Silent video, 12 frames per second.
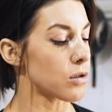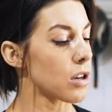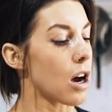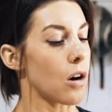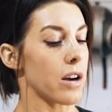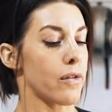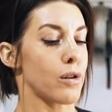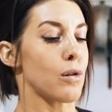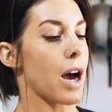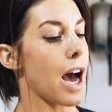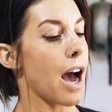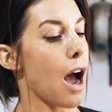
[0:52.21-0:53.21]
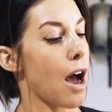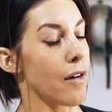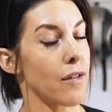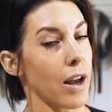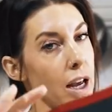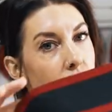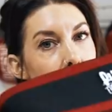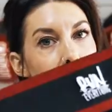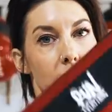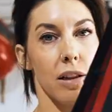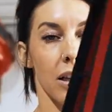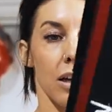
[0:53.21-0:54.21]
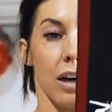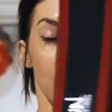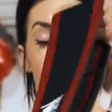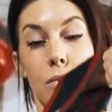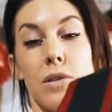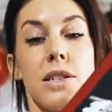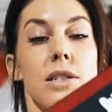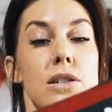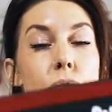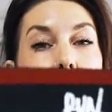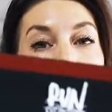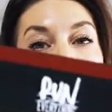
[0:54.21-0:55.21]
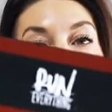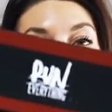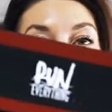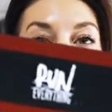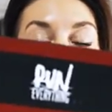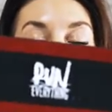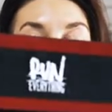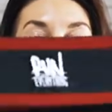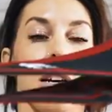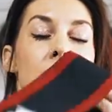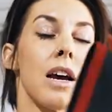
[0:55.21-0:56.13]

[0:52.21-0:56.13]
So if you have a, uh, this is a run everything band.